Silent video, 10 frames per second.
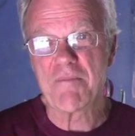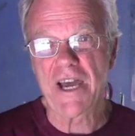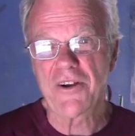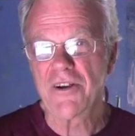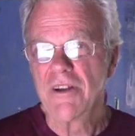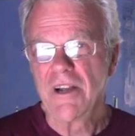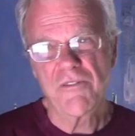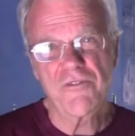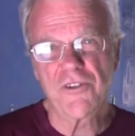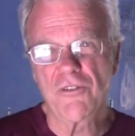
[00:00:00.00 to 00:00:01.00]
matter,
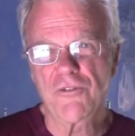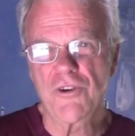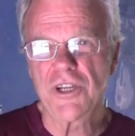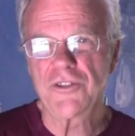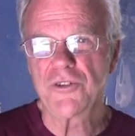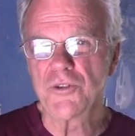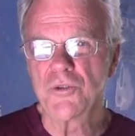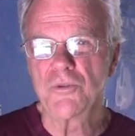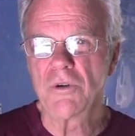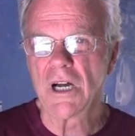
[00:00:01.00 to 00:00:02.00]
feel free
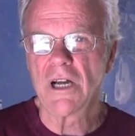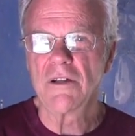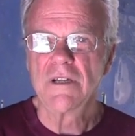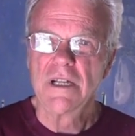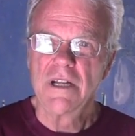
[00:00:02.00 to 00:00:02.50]
to